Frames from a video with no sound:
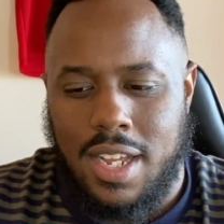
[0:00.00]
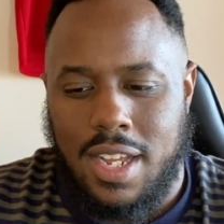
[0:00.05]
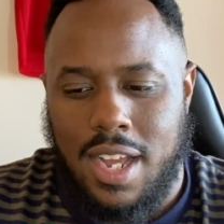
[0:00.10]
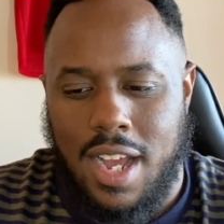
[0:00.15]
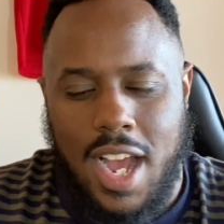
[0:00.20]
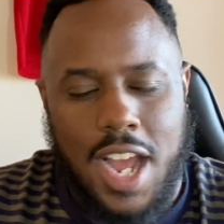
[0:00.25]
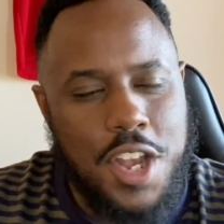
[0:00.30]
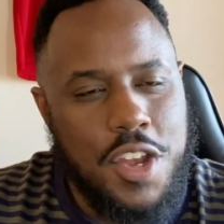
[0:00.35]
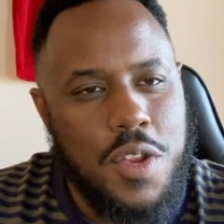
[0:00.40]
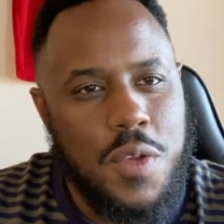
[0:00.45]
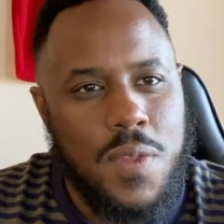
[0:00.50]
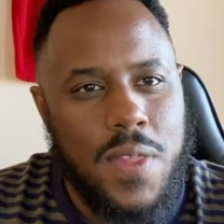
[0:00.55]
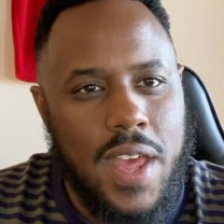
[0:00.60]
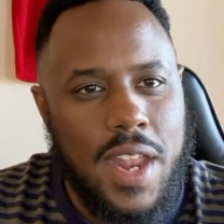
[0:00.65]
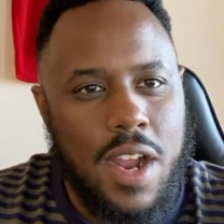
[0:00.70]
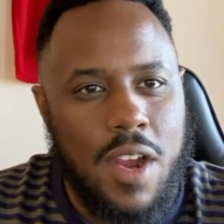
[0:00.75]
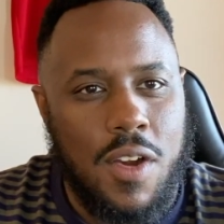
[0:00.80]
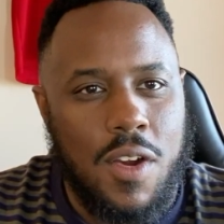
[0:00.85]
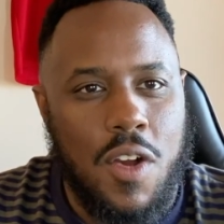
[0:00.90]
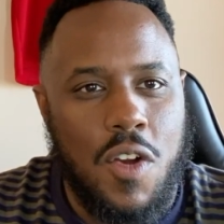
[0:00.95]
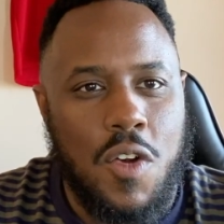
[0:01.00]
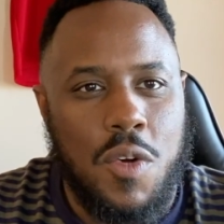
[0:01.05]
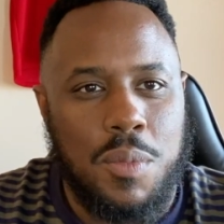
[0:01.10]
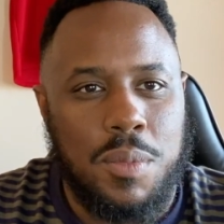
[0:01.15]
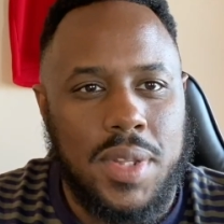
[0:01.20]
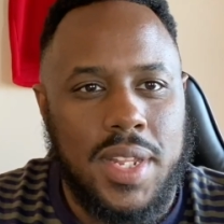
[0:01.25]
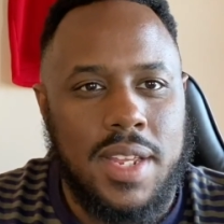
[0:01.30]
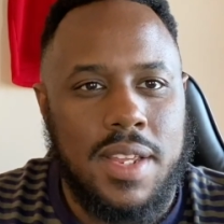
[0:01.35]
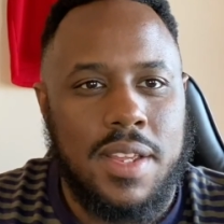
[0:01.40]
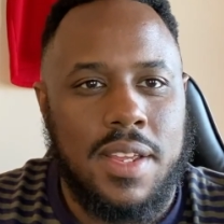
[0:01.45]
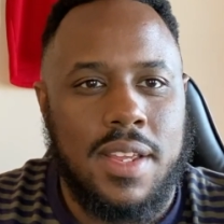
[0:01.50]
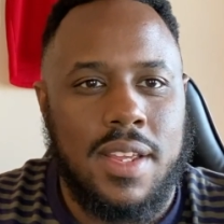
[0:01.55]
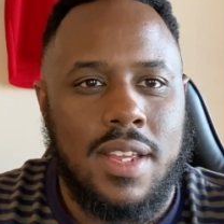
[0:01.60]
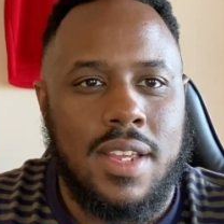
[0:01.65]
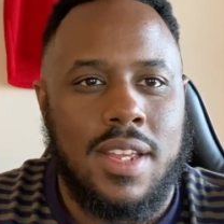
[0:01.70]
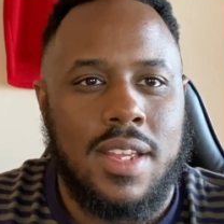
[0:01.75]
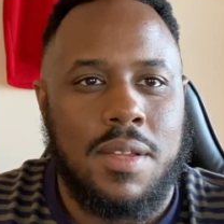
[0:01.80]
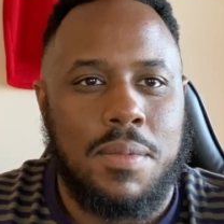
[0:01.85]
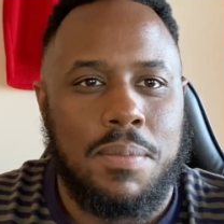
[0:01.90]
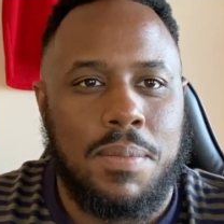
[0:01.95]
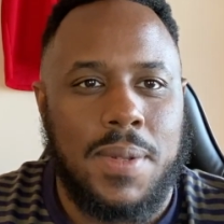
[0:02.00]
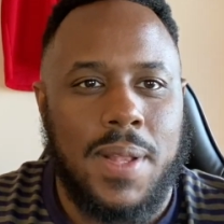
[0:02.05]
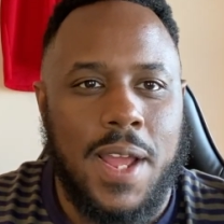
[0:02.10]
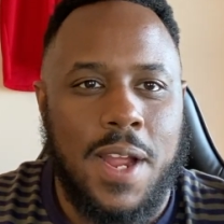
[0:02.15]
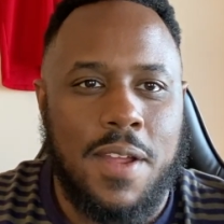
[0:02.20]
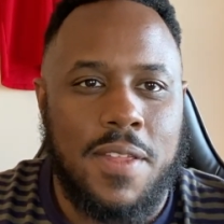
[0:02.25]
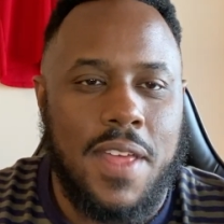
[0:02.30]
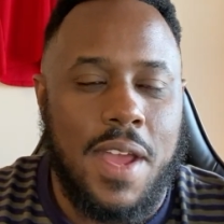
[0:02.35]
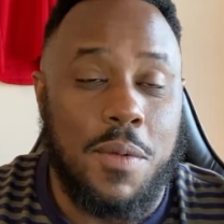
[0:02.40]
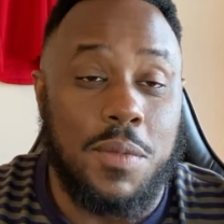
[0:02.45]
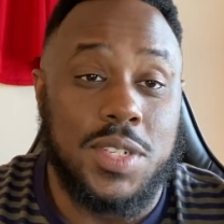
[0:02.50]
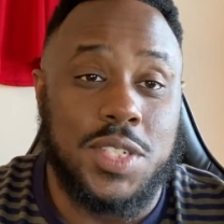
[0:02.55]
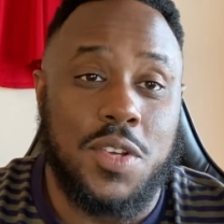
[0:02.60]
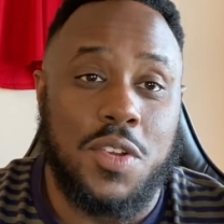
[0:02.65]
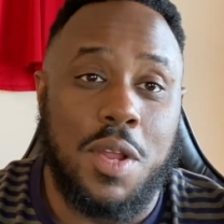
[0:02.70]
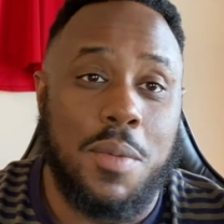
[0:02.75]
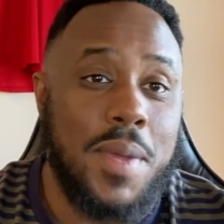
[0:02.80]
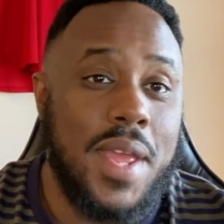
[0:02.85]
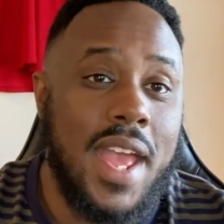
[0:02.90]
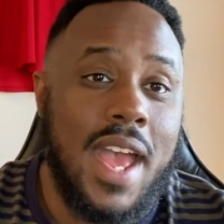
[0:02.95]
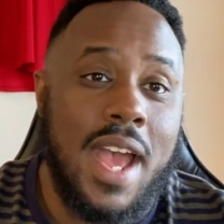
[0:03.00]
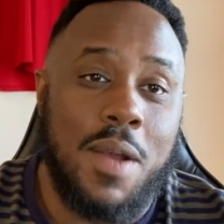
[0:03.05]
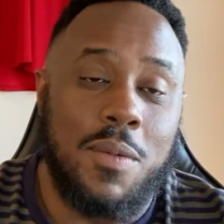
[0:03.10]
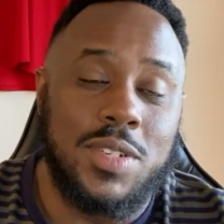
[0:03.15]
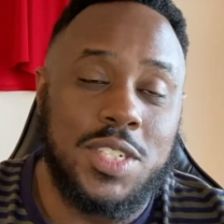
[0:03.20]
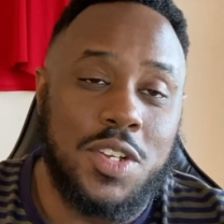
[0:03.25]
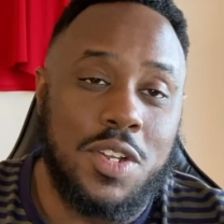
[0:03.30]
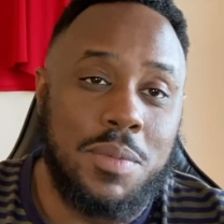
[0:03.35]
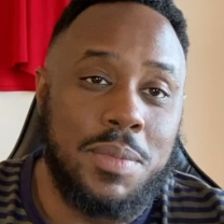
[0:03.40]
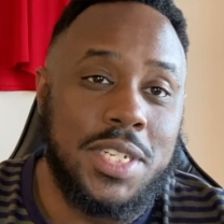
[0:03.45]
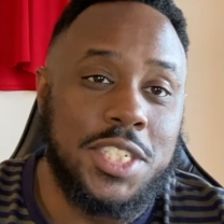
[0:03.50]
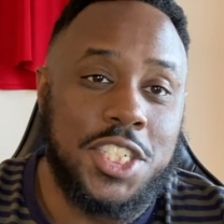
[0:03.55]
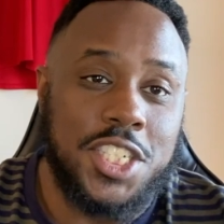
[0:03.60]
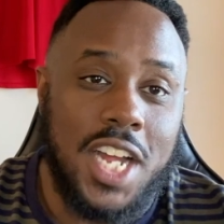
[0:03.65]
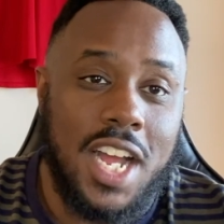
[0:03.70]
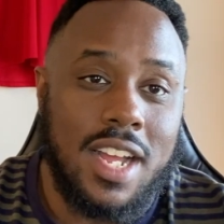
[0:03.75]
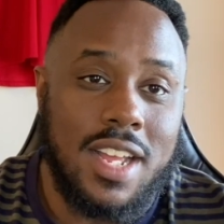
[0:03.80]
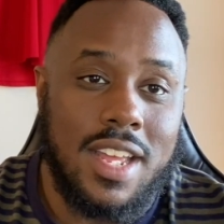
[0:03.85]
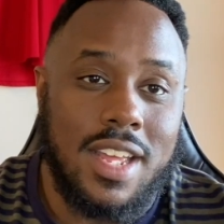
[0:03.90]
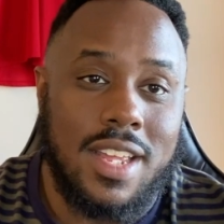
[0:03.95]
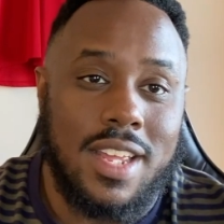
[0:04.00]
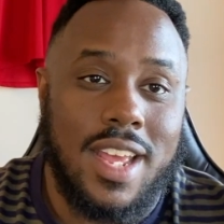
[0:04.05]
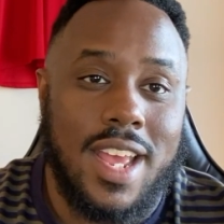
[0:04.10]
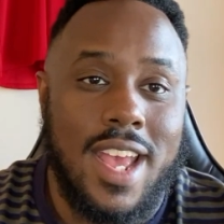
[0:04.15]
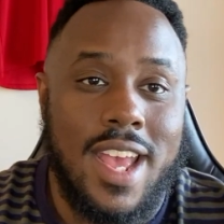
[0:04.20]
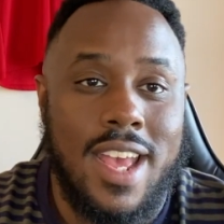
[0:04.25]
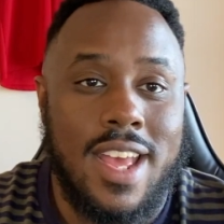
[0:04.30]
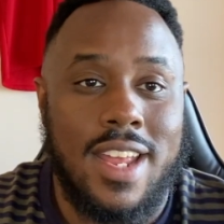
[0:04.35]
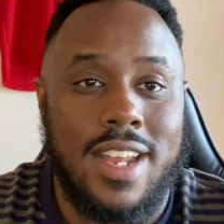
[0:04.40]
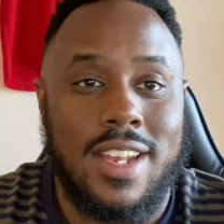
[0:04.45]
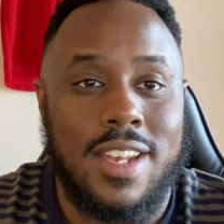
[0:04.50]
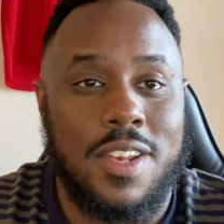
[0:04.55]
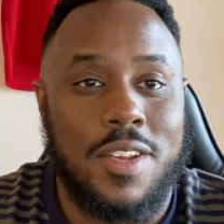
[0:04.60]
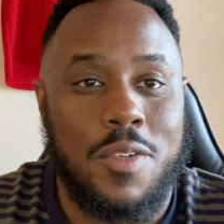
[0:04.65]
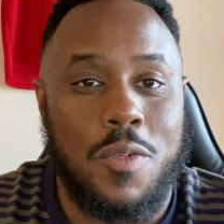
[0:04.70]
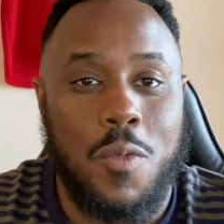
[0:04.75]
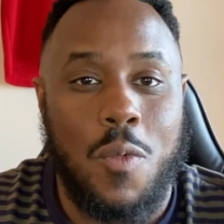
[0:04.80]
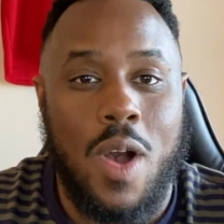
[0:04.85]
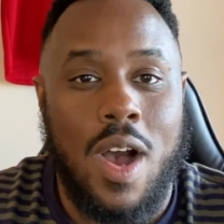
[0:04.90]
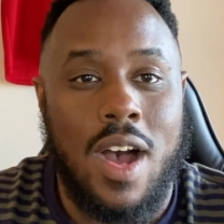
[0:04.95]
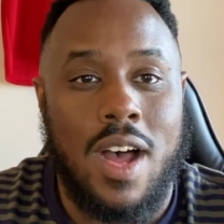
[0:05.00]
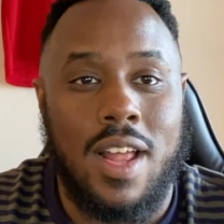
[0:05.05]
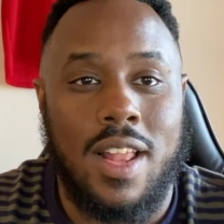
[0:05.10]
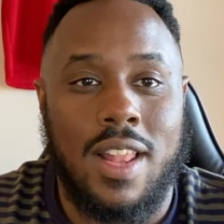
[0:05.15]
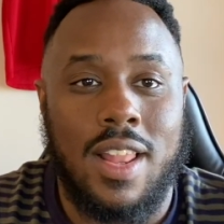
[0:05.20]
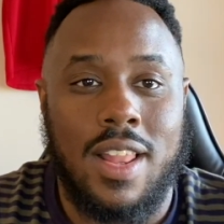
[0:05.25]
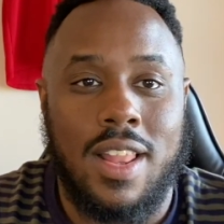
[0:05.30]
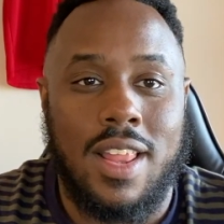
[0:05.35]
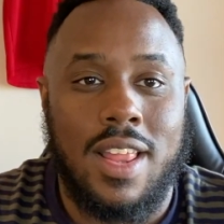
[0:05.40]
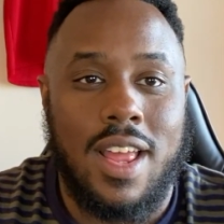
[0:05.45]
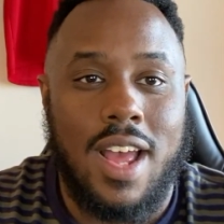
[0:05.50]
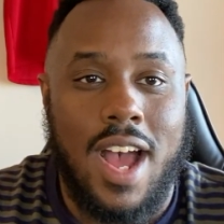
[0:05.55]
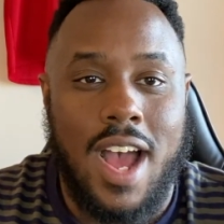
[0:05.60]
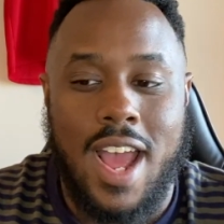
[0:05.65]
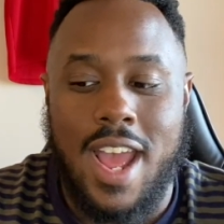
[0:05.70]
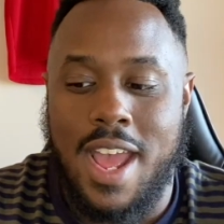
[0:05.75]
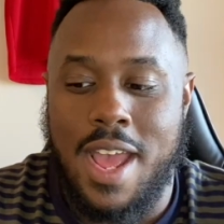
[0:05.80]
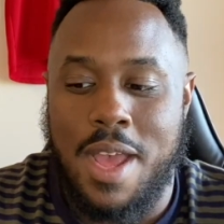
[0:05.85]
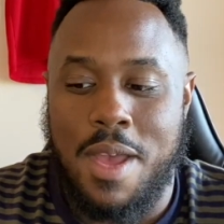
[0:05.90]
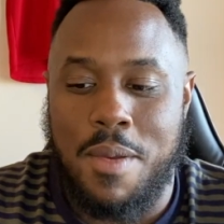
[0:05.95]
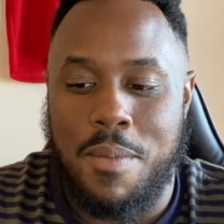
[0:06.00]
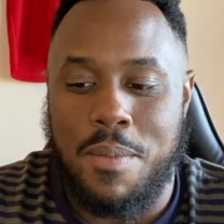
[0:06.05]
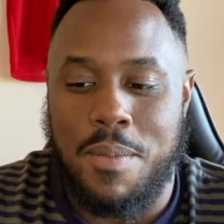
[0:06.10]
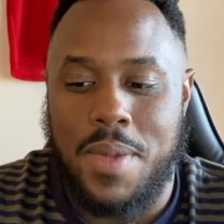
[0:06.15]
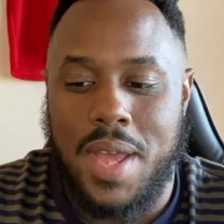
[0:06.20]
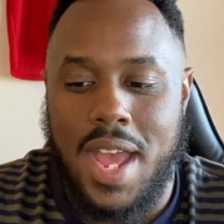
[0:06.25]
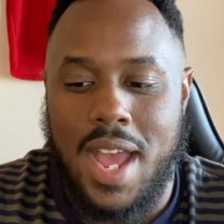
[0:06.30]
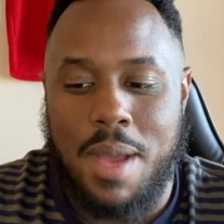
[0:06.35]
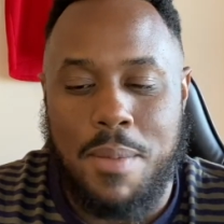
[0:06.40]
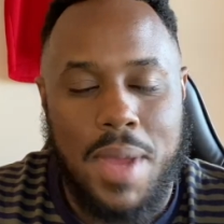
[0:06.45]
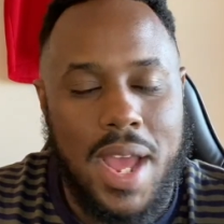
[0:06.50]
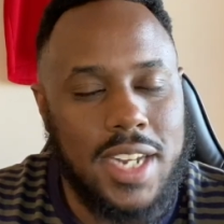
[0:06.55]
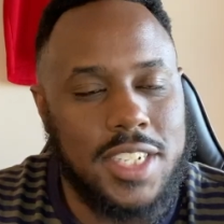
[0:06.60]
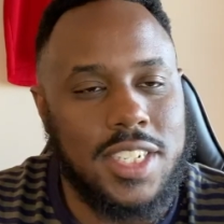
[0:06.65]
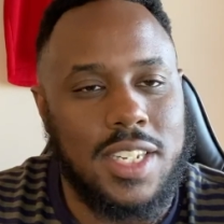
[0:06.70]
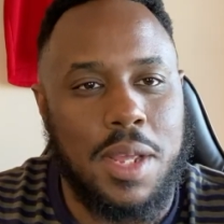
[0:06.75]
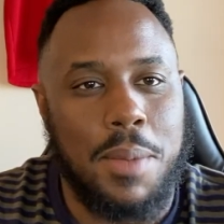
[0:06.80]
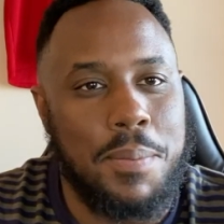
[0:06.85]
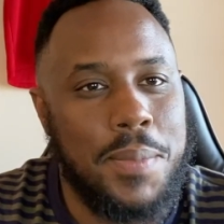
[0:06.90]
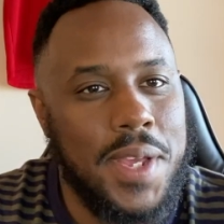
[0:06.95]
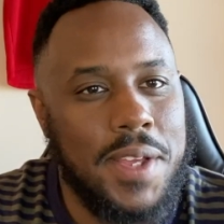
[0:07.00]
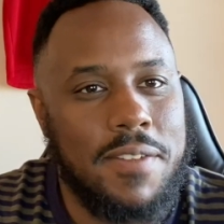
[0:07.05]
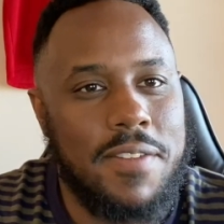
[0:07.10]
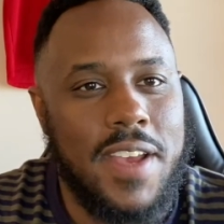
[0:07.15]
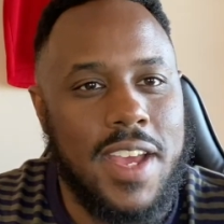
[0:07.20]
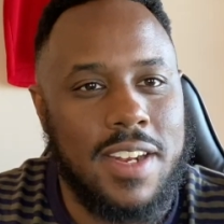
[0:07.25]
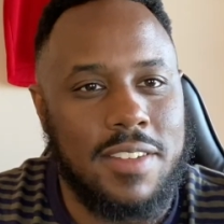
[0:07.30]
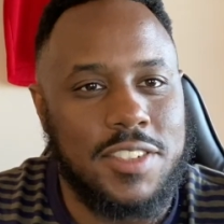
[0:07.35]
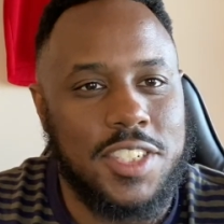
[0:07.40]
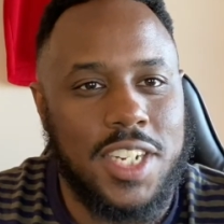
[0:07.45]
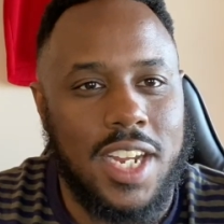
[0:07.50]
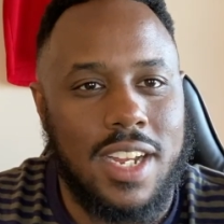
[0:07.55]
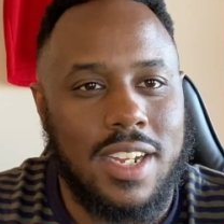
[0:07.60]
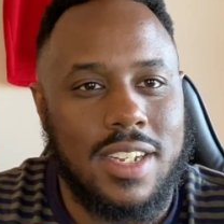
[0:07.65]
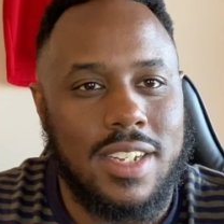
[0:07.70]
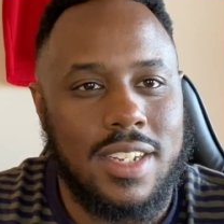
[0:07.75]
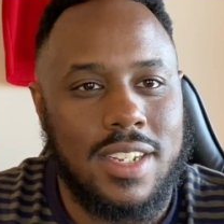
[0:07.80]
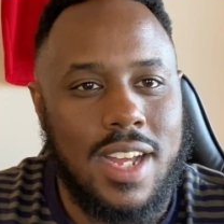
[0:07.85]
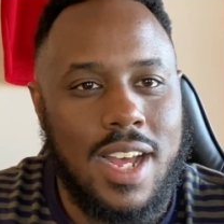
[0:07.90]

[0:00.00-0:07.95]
I knew that our only player that was going to be out was going to be Xhaka, and while I'm actually a big fan of Xhaka.